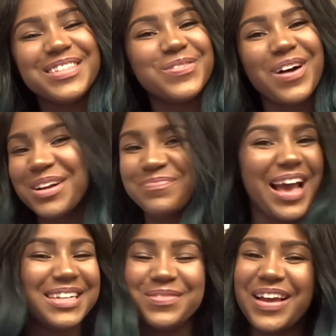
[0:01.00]
Beauties, welcome
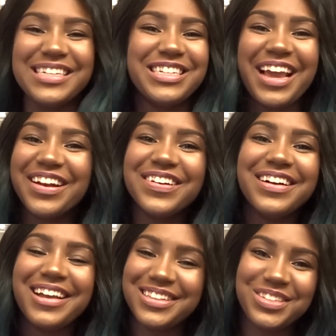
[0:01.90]
back to my
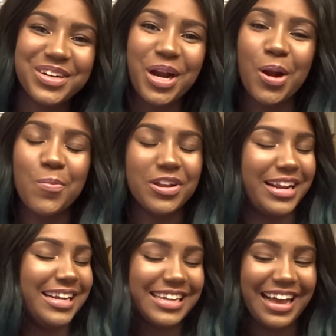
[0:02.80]
channel. It's your girl
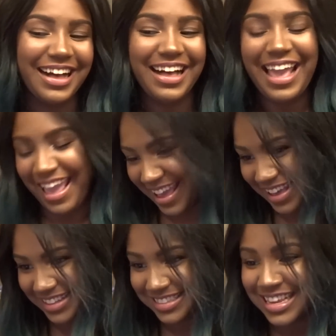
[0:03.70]
Morena Gyal,
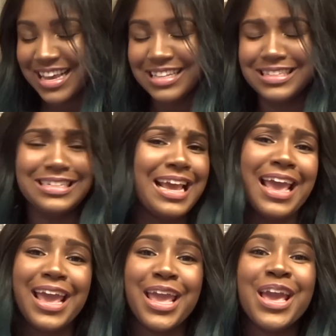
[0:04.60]
and
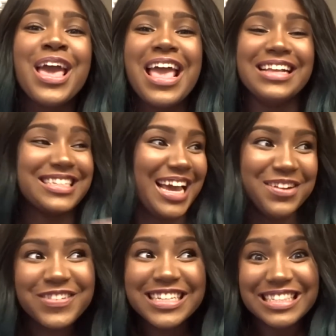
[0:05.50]
today it's
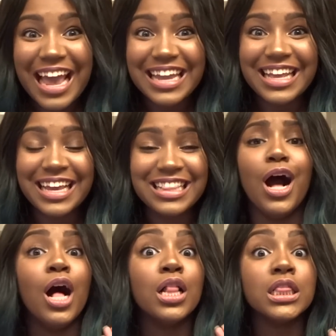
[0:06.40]
kind of exciting.
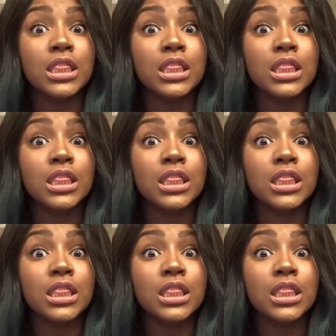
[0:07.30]
A